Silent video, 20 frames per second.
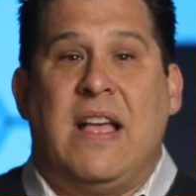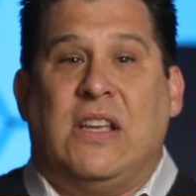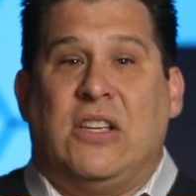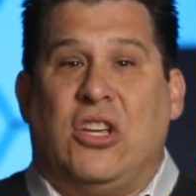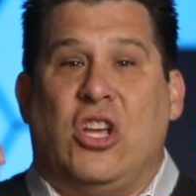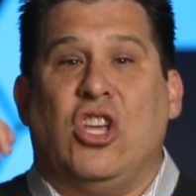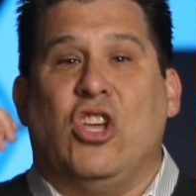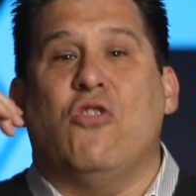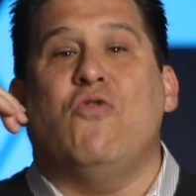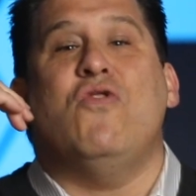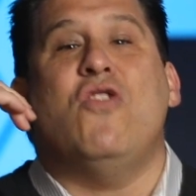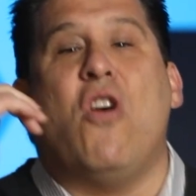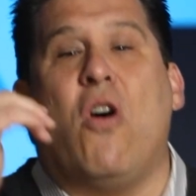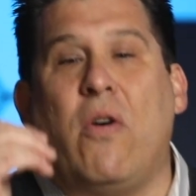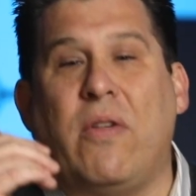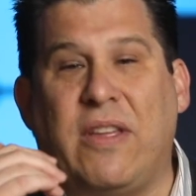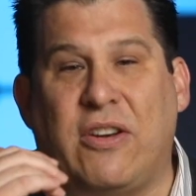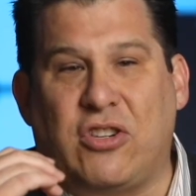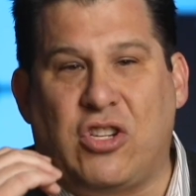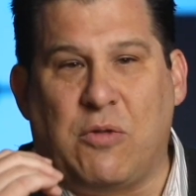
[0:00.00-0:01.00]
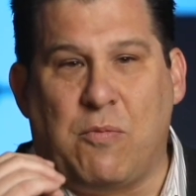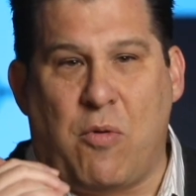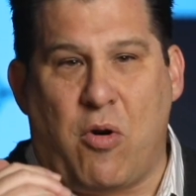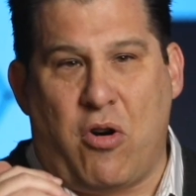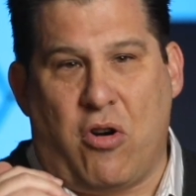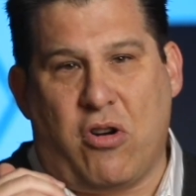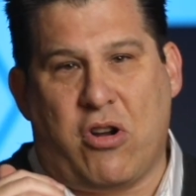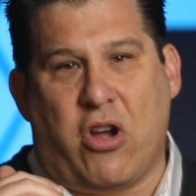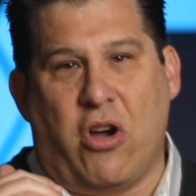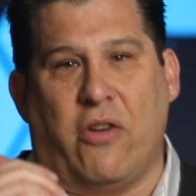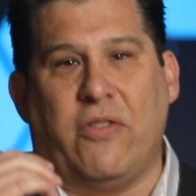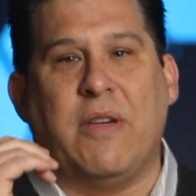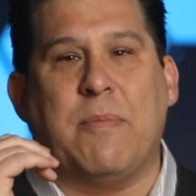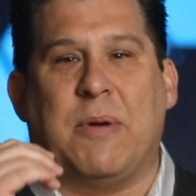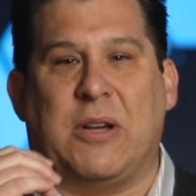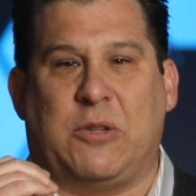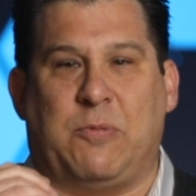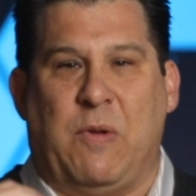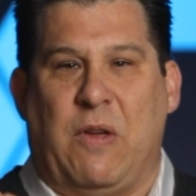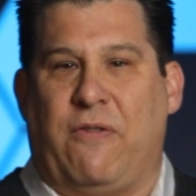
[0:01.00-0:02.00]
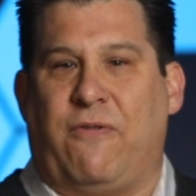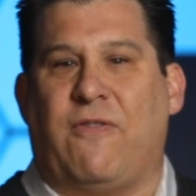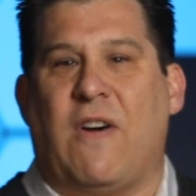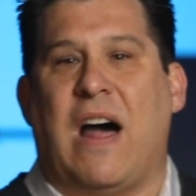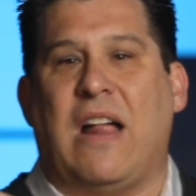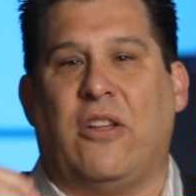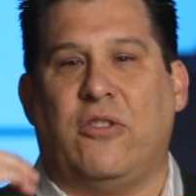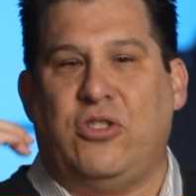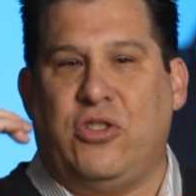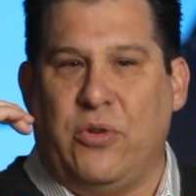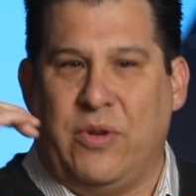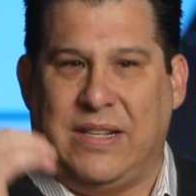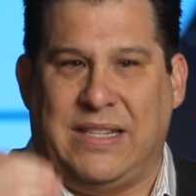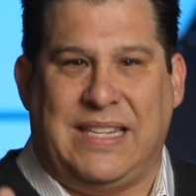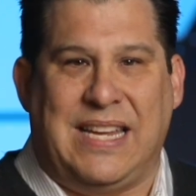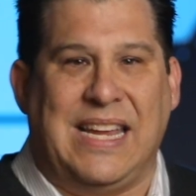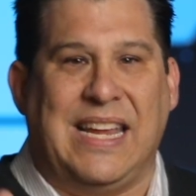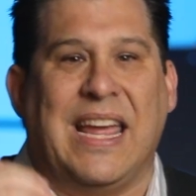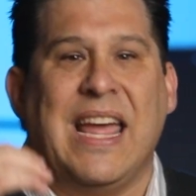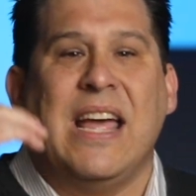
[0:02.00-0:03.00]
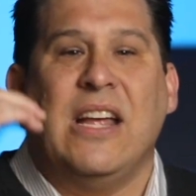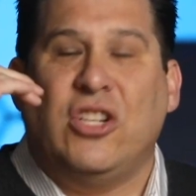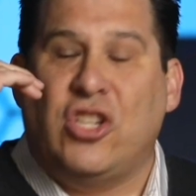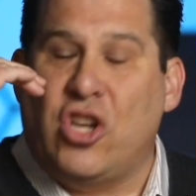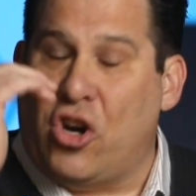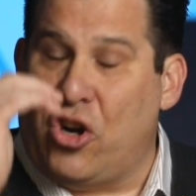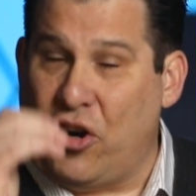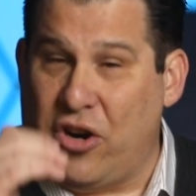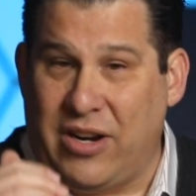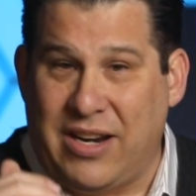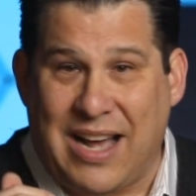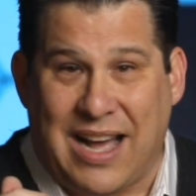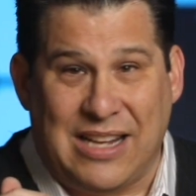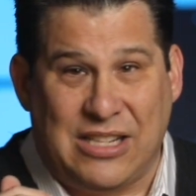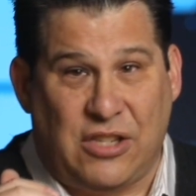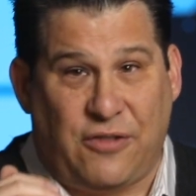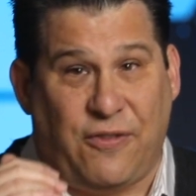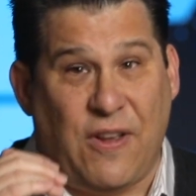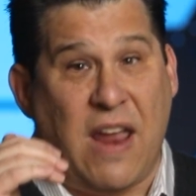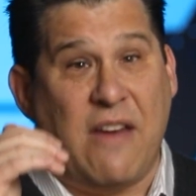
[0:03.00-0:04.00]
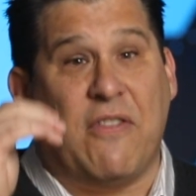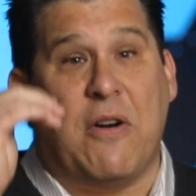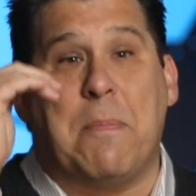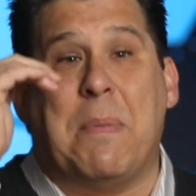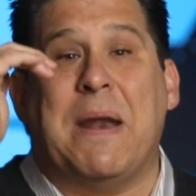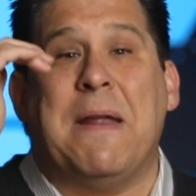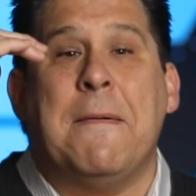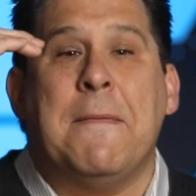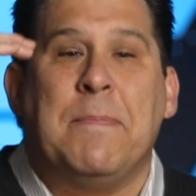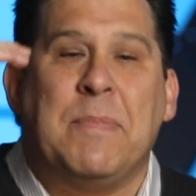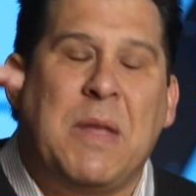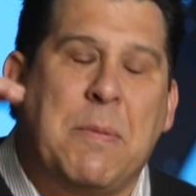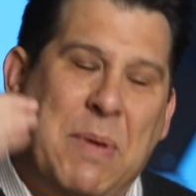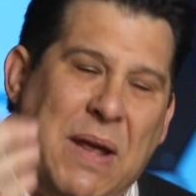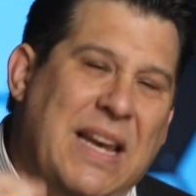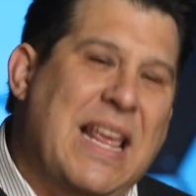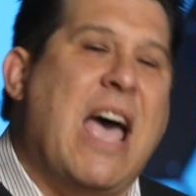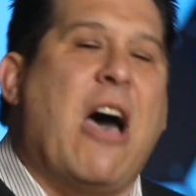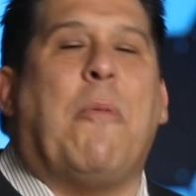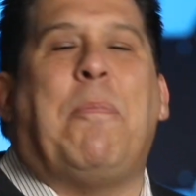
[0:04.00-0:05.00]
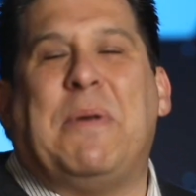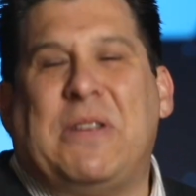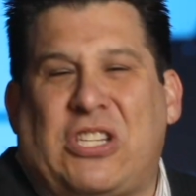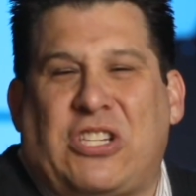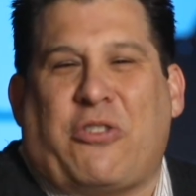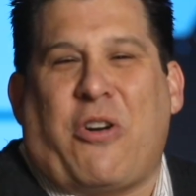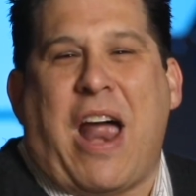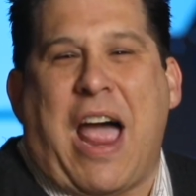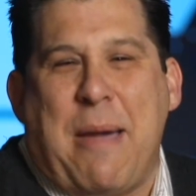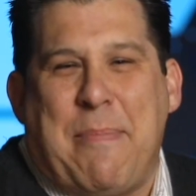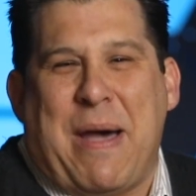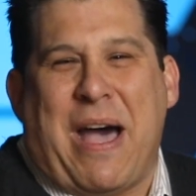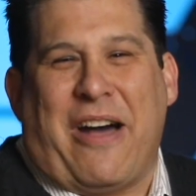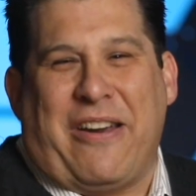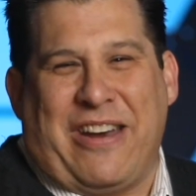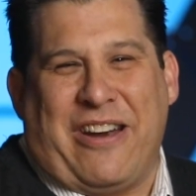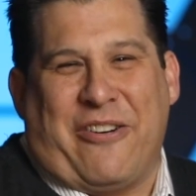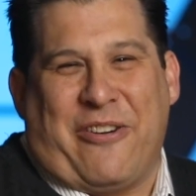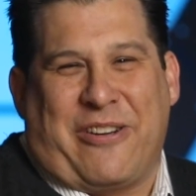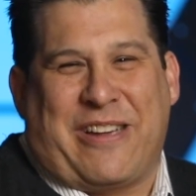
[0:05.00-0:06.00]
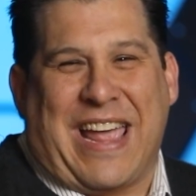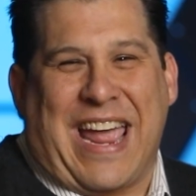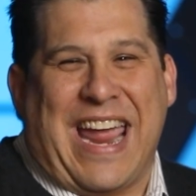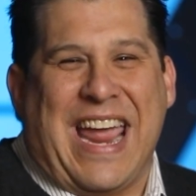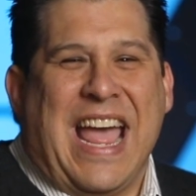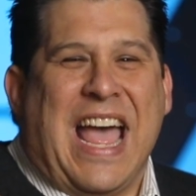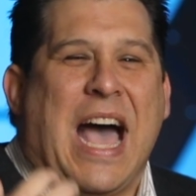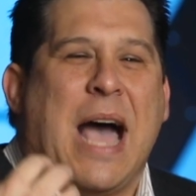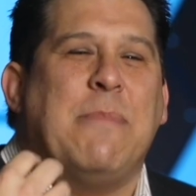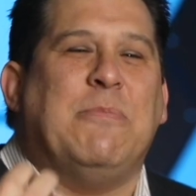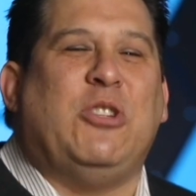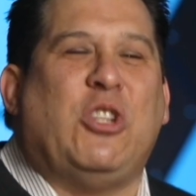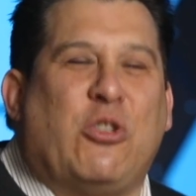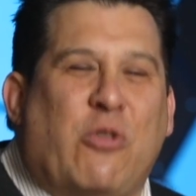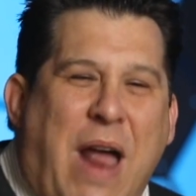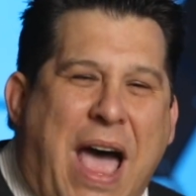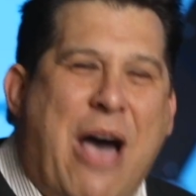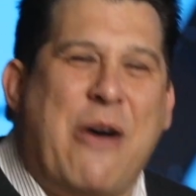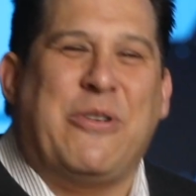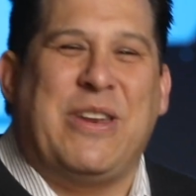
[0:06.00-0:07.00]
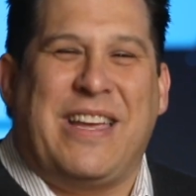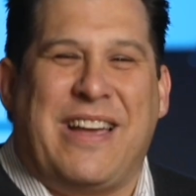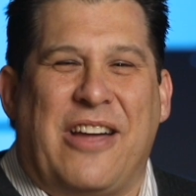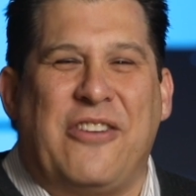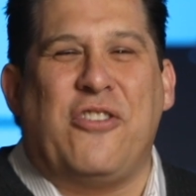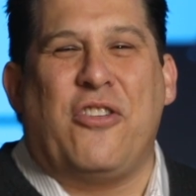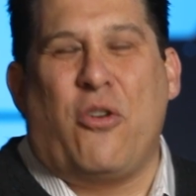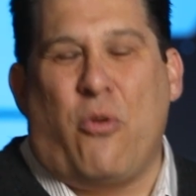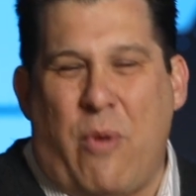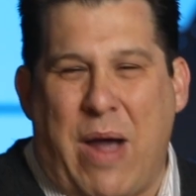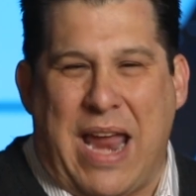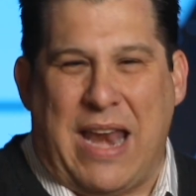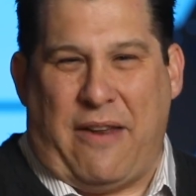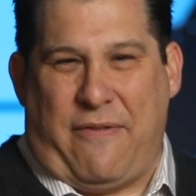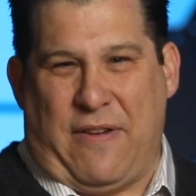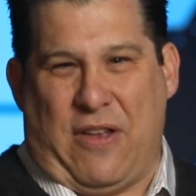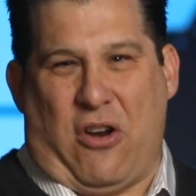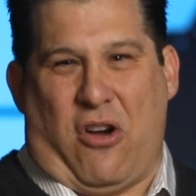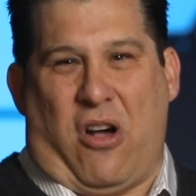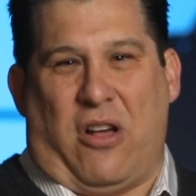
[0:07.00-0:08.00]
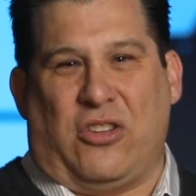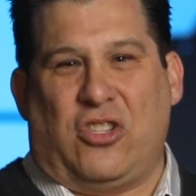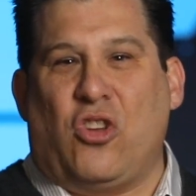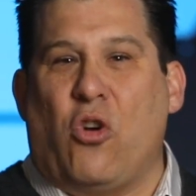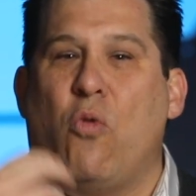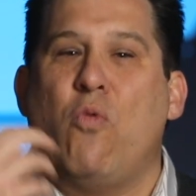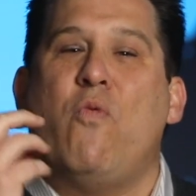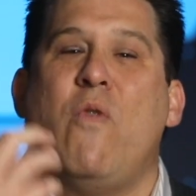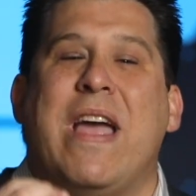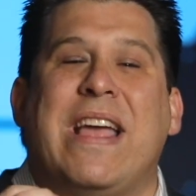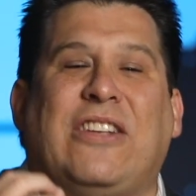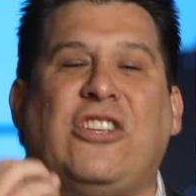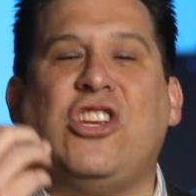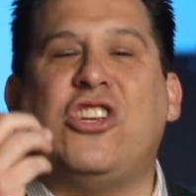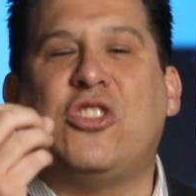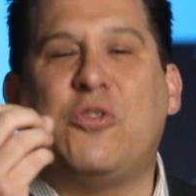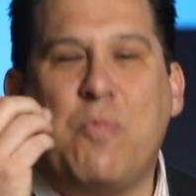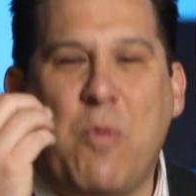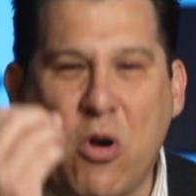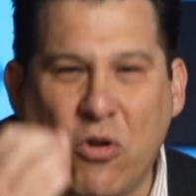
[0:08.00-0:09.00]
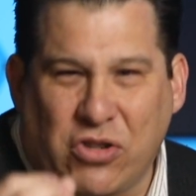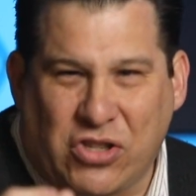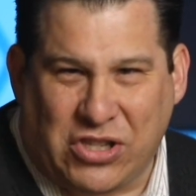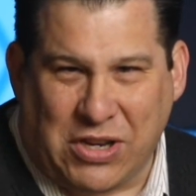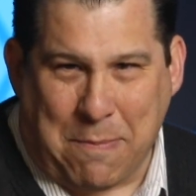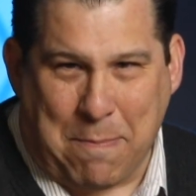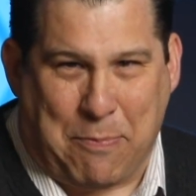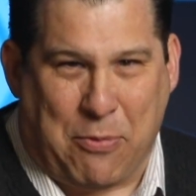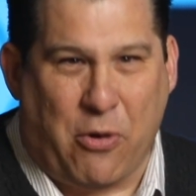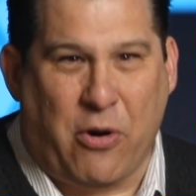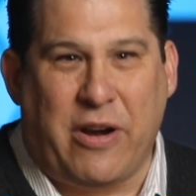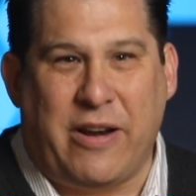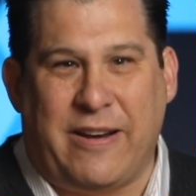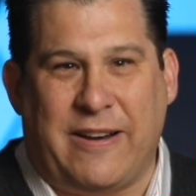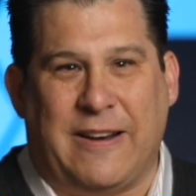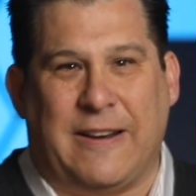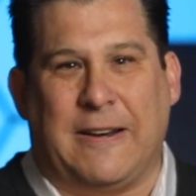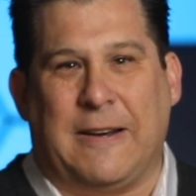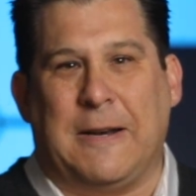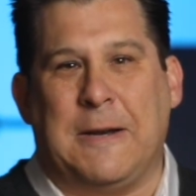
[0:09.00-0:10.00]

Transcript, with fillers: You know there's a moral code that must be followed to a T to earn God's favor, but, but help us scribe out here, okay? I'm drowning under the weight of it all. So which is most important?